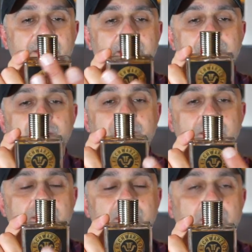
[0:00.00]
the
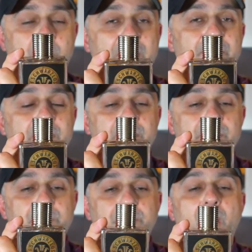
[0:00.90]
The graphic on
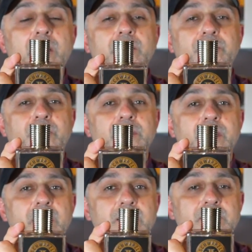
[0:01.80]
the bottle front
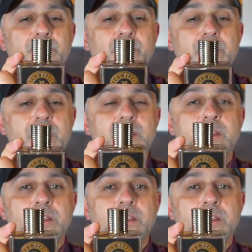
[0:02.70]
is pretty